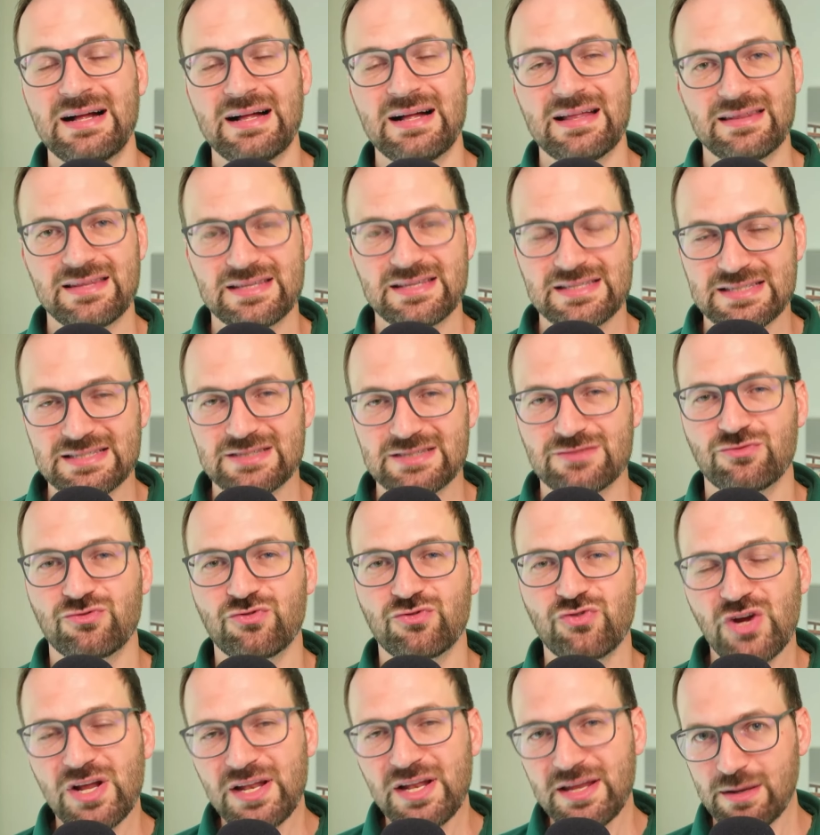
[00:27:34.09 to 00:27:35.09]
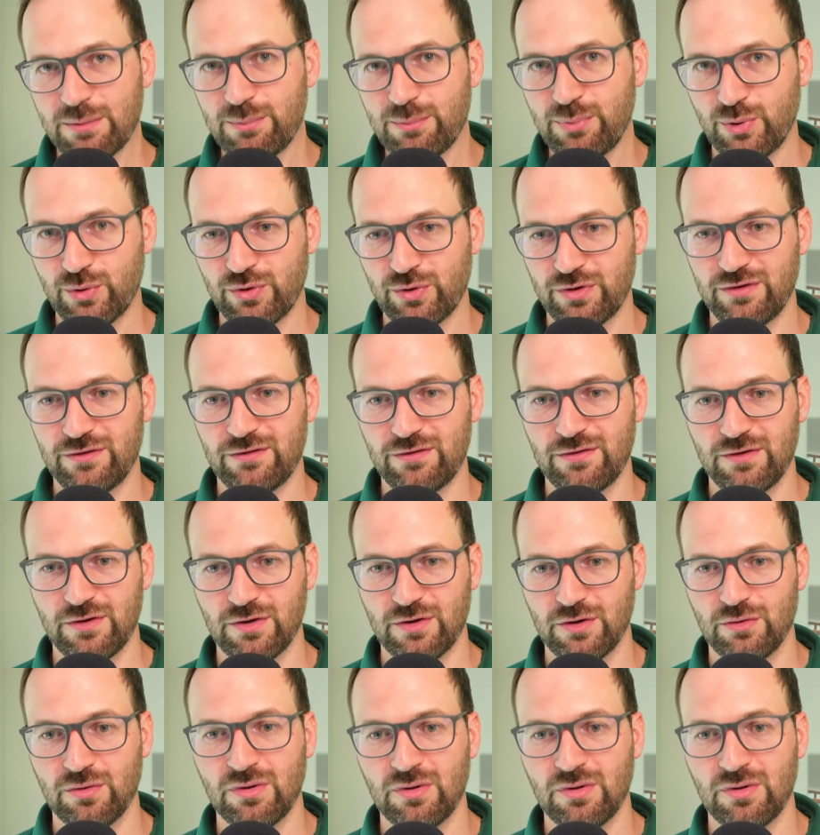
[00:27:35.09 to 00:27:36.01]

this is really important to know.